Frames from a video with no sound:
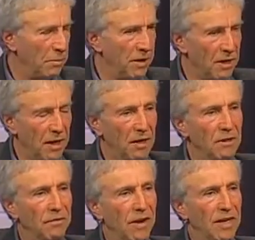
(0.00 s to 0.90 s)
been done
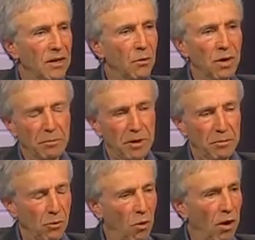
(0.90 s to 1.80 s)
to find out what
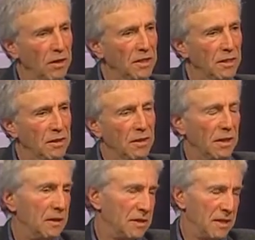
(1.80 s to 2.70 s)
people want
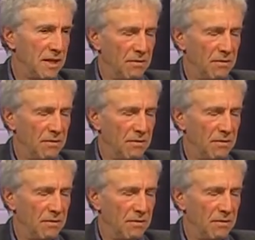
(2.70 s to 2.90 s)
in say,